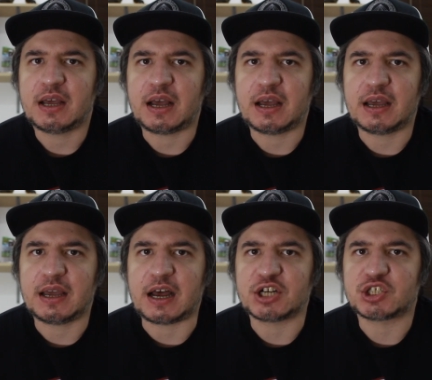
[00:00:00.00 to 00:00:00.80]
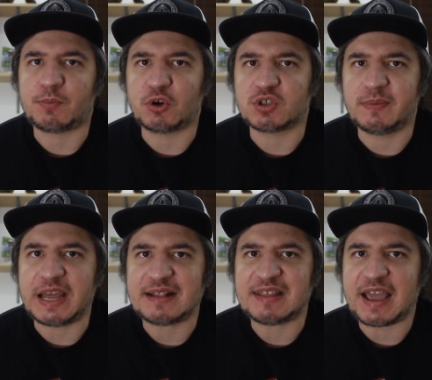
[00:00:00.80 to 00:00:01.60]
are supposedly
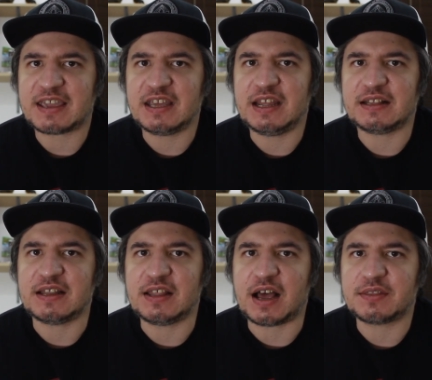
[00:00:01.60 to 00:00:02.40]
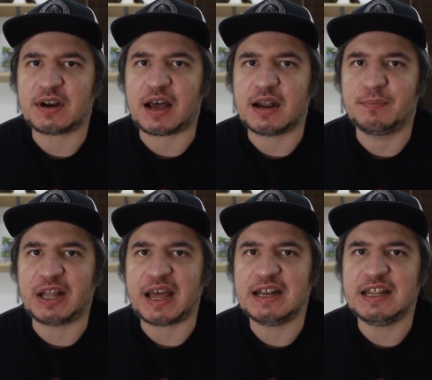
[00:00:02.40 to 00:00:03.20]
attacking it and the other are
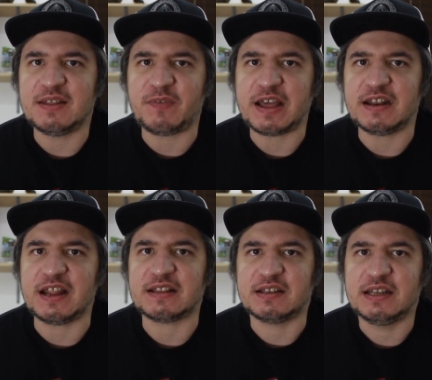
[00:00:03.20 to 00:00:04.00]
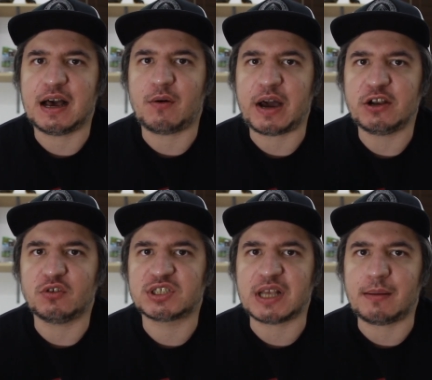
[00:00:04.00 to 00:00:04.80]
blindly defending it. Now I
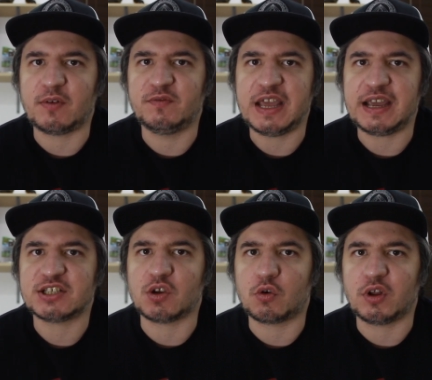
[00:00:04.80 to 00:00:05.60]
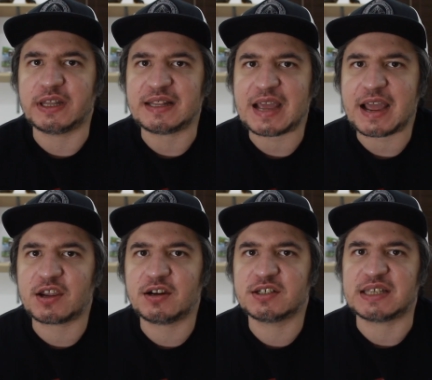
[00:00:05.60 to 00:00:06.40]
know some of the so-called
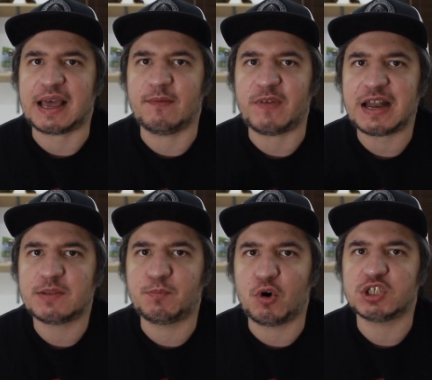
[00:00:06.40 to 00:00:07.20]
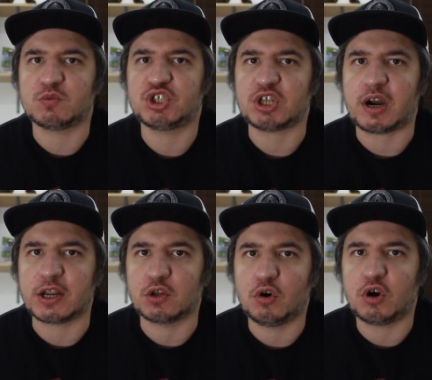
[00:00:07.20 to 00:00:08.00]
attackers have valid points which are
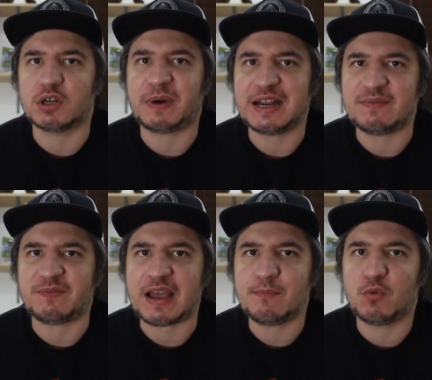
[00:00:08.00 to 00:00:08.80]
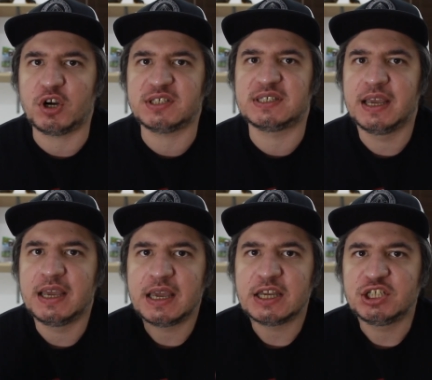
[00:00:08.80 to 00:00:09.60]
ignored by the fanboys.
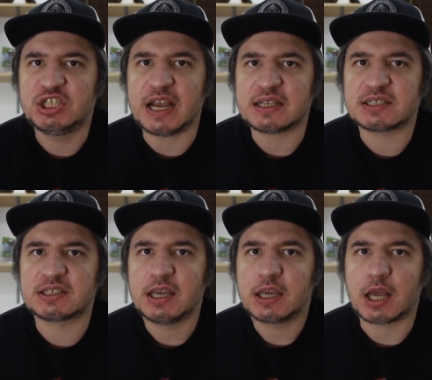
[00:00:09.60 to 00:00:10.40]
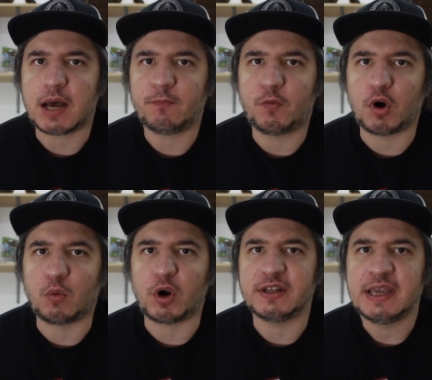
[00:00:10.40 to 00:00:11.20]
Just come
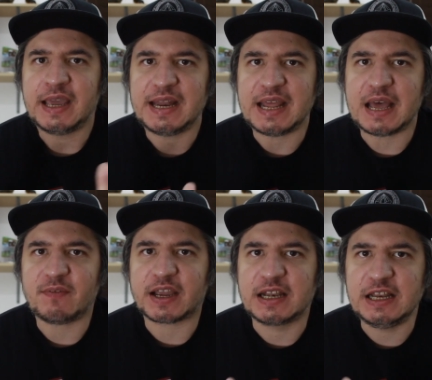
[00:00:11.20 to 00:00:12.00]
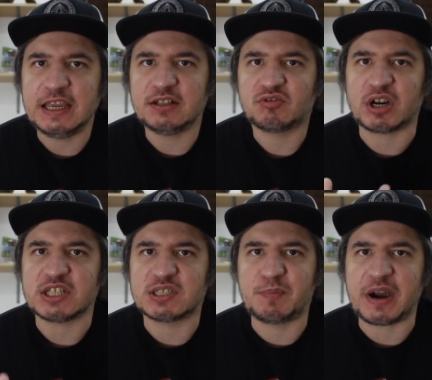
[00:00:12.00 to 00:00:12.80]
forward and have a clean,
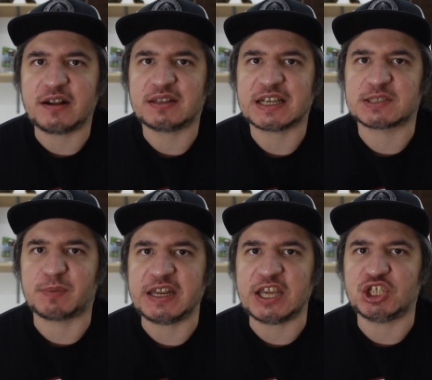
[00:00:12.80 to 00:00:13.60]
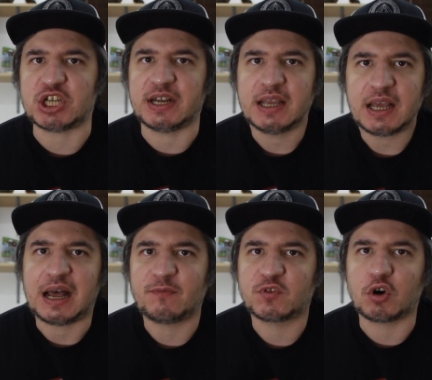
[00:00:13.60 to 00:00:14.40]
transparent explanation.
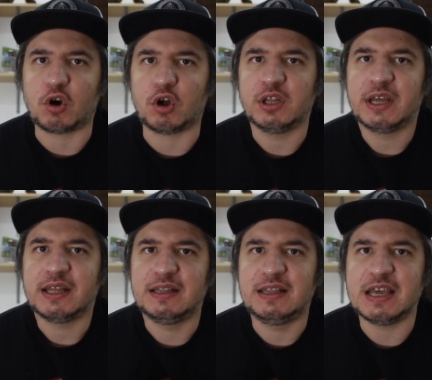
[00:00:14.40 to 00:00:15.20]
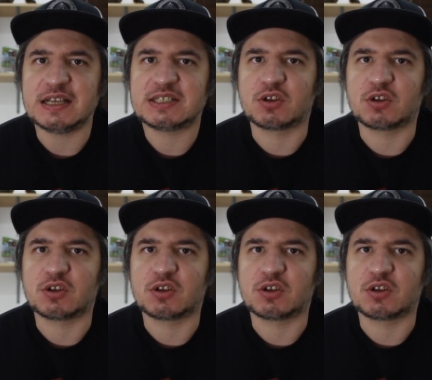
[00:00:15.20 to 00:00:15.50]
After all, this